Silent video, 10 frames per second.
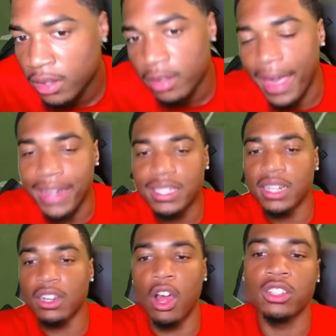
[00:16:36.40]

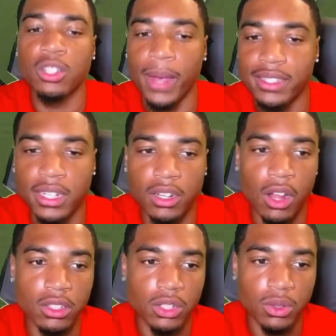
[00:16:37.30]
18 a dog too. 18 a
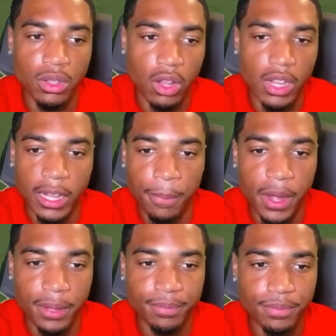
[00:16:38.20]
dog too. Oh, like a
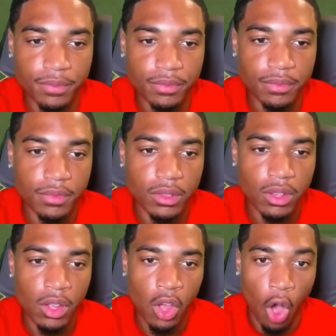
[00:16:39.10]
punt.
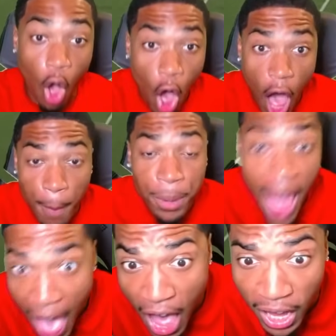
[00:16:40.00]
Oh,
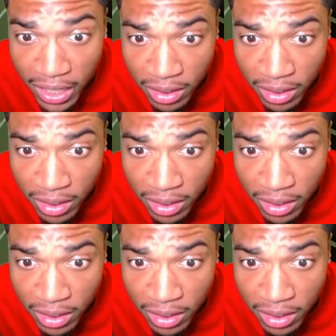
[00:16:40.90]
block!